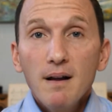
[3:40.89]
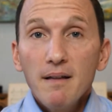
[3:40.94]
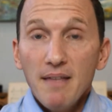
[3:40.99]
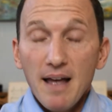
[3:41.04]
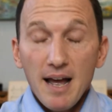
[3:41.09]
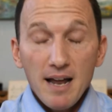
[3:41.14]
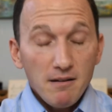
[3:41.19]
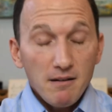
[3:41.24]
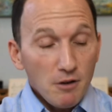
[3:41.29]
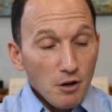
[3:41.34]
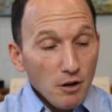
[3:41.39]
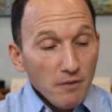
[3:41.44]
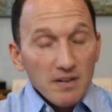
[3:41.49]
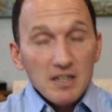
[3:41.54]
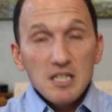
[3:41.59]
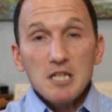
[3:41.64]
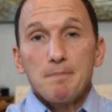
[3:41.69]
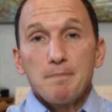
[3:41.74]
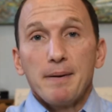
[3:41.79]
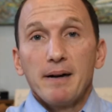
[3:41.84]
that you've
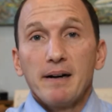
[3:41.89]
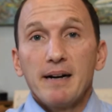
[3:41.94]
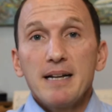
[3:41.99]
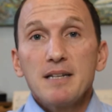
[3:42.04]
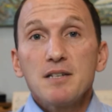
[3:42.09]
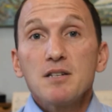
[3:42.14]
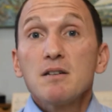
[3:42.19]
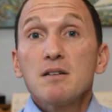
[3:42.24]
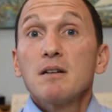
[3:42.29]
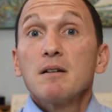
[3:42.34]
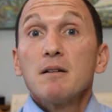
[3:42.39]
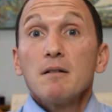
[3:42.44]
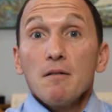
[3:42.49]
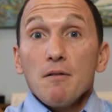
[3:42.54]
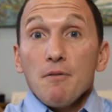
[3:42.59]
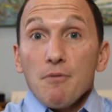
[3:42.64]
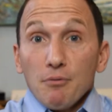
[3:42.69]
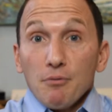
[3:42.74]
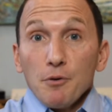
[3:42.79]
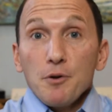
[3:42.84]
experienced
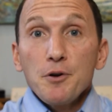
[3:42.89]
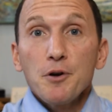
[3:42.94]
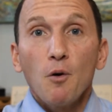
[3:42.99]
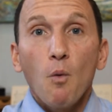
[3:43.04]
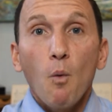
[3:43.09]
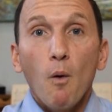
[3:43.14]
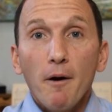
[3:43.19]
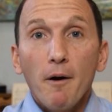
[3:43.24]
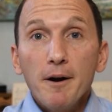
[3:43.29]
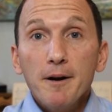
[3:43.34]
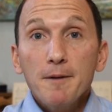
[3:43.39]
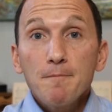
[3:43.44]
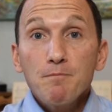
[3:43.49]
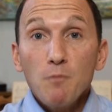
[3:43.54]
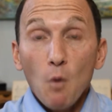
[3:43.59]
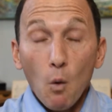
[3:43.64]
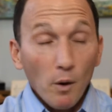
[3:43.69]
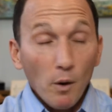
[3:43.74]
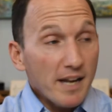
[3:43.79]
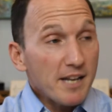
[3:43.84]
through your work
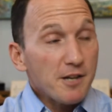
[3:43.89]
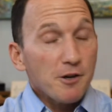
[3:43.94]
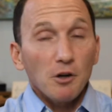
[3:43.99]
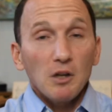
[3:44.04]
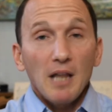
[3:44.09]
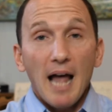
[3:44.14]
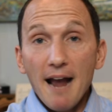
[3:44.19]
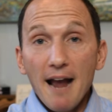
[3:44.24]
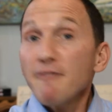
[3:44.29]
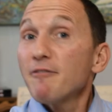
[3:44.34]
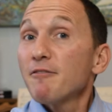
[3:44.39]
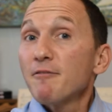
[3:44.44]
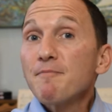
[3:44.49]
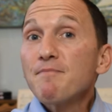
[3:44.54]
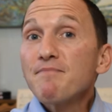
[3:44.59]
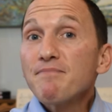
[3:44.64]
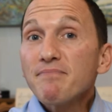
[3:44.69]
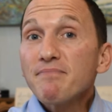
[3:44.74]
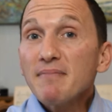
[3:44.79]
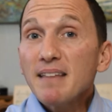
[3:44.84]
or in your life.
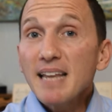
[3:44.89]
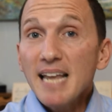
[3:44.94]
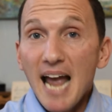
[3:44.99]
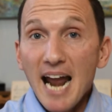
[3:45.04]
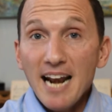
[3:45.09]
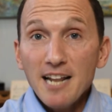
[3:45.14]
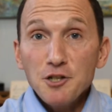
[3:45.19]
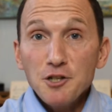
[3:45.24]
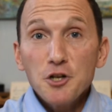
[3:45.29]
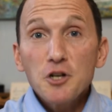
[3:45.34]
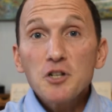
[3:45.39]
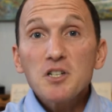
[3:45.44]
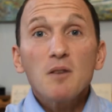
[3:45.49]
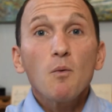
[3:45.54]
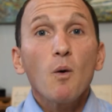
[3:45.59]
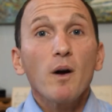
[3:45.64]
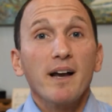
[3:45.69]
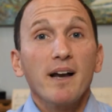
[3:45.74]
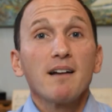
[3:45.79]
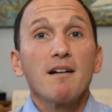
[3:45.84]
And it's usually
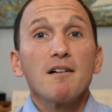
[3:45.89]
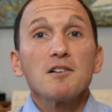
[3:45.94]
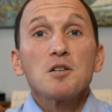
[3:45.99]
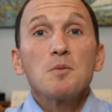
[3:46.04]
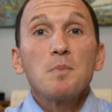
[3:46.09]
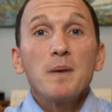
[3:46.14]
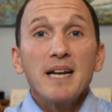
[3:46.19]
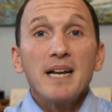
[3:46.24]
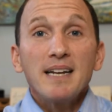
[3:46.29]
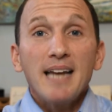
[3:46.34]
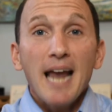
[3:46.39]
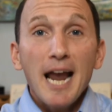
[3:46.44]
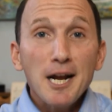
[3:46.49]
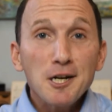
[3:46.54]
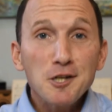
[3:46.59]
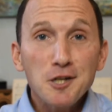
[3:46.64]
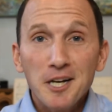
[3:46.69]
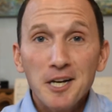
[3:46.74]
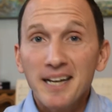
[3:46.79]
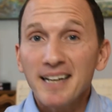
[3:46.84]
what can also be
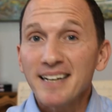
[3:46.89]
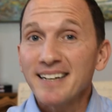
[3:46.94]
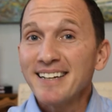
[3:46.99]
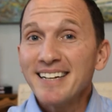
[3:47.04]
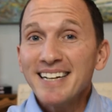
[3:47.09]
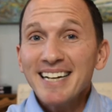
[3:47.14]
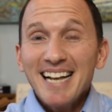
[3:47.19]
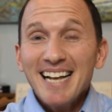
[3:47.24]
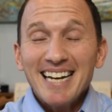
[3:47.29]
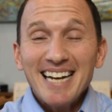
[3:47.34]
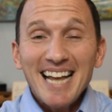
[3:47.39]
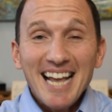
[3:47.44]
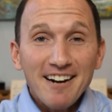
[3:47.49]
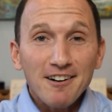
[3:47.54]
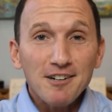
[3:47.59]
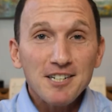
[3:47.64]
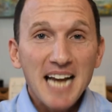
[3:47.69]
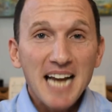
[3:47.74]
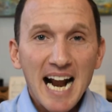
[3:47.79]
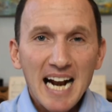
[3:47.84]
engaging and
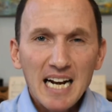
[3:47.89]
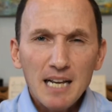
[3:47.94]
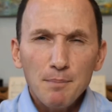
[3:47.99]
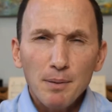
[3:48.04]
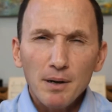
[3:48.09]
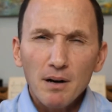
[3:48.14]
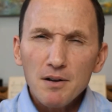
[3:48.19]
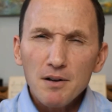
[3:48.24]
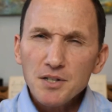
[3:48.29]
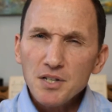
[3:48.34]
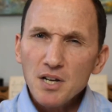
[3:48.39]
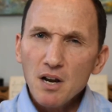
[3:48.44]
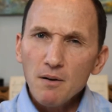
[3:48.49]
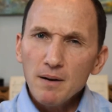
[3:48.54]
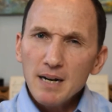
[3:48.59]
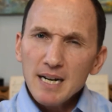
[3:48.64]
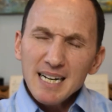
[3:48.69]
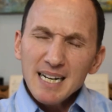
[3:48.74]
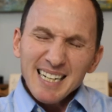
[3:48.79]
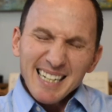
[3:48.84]
entertaining, but also
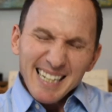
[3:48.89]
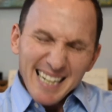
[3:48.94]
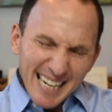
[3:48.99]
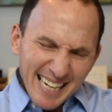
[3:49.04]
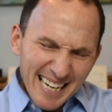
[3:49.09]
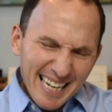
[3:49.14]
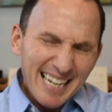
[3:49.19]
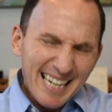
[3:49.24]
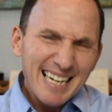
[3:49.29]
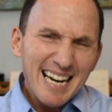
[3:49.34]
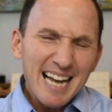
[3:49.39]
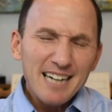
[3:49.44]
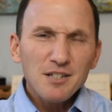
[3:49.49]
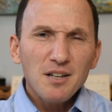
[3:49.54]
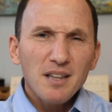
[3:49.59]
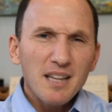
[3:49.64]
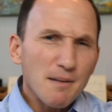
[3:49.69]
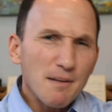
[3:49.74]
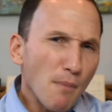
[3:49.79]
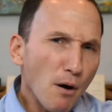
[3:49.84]
it can connect
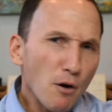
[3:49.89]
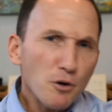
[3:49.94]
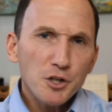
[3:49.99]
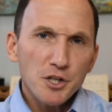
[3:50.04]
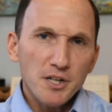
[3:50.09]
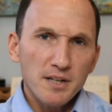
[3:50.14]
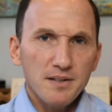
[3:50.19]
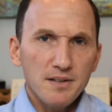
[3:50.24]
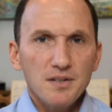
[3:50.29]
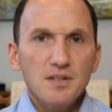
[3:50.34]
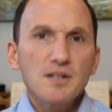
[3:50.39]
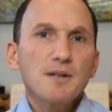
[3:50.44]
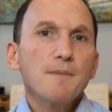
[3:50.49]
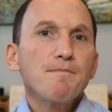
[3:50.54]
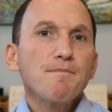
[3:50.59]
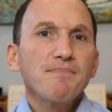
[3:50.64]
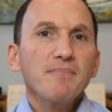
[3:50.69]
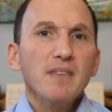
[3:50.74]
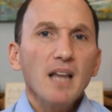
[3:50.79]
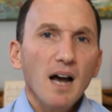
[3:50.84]
to the emotions
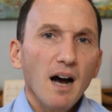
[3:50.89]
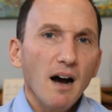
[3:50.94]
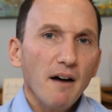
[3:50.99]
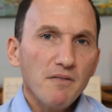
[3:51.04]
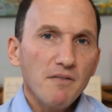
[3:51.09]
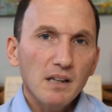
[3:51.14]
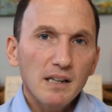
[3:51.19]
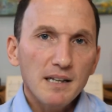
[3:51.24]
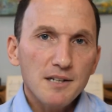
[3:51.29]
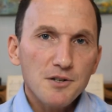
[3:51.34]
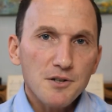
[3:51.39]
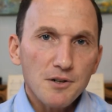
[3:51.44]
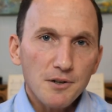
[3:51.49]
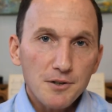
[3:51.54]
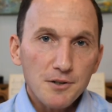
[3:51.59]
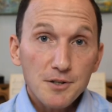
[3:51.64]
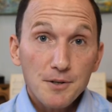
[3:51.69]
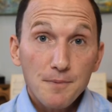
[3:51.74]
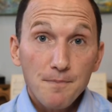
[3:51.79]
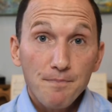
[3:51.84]
of the
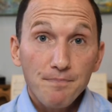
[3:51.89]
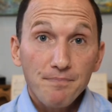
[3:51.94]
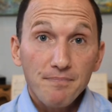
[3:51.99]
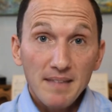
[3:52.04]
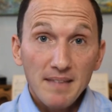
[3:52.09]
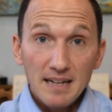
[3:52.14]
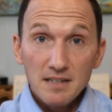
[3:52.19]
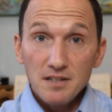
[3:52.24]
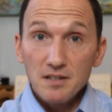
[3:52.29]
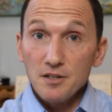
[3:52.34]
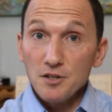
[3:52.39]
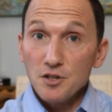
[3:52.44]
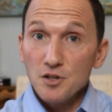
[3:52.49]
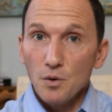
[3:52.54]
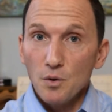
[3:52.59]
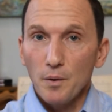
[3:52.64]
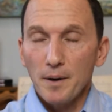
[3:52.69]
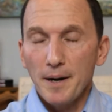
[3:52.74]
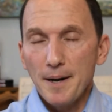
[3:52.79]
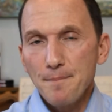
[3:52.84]
listeners. That's the
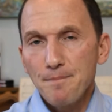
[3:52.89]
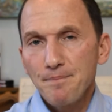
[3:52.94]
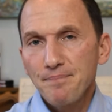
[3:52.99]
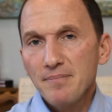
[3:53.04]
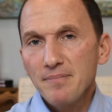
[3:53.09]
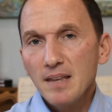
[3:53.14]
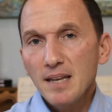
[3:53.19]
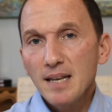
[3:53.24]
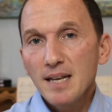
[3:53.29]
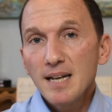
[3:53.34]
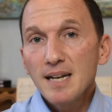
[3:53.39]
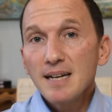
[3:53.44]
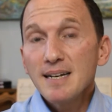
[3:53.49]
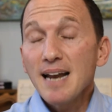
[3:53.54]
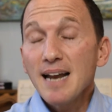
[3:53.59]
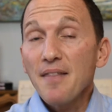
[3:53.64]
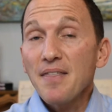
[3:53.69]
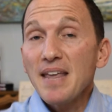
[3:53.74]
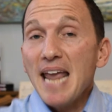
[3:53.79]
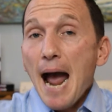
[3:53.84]
story.
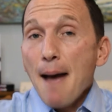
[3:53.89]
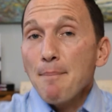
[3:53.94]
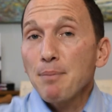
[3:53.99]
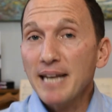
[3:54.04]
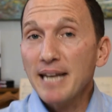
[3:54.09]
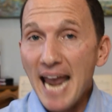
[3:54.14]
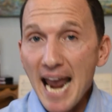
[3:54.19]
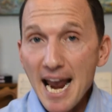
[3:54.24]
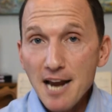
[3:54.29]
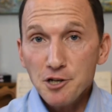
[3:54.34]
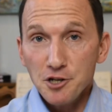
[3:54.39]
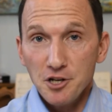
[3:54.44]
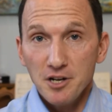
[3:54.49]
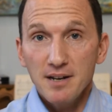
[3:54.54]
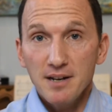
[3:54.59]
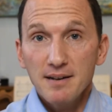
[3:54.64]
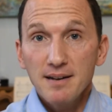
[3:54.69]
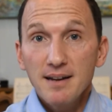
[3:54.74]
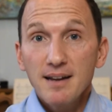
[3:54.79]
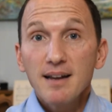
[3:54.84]
Now, the
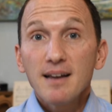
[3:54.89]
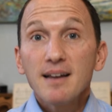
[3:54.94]
application